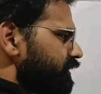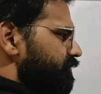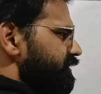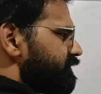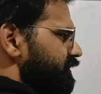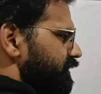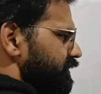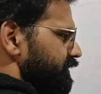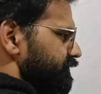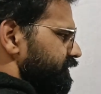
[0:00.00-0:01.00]
Means
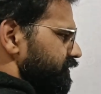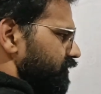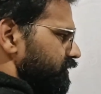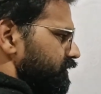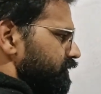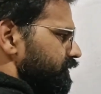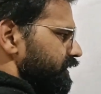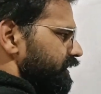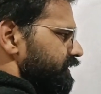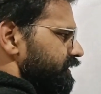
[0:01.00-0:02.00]
if they want to
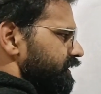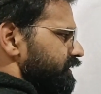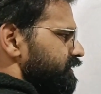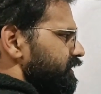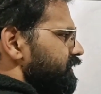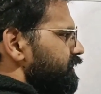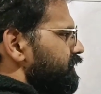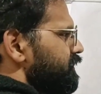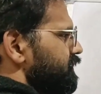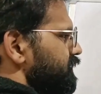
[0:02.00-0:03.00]
eradicate, then
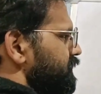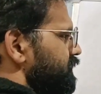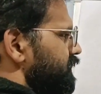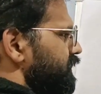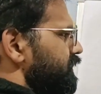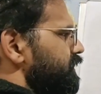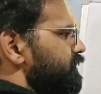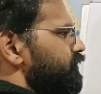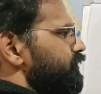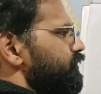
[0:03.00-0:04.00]
they
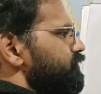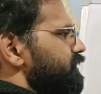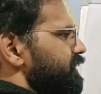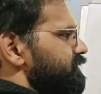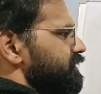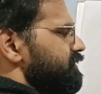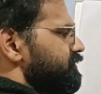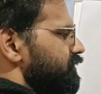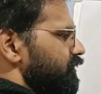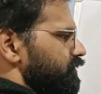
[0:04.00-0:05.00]
need to use test and
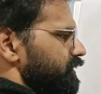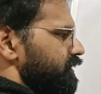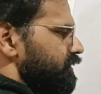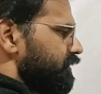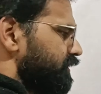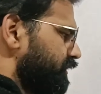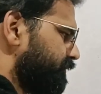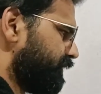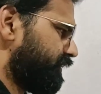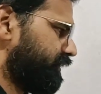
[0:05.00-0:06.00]
slaughter.
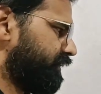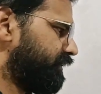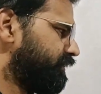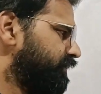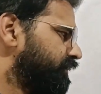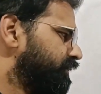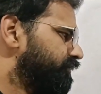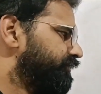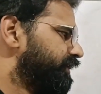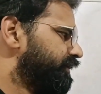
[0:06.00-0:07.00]
But here
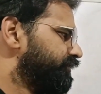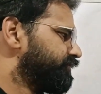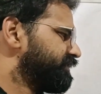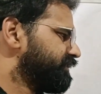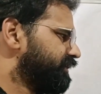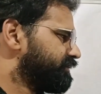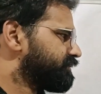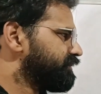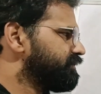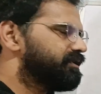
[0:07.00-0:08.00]
we are using
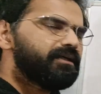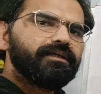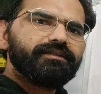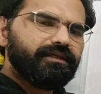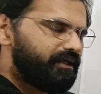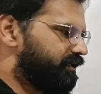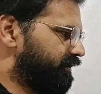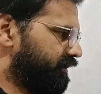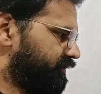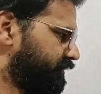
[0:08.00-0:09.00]
test and
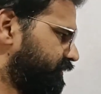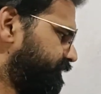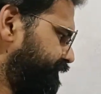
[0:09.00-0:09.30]
segregation.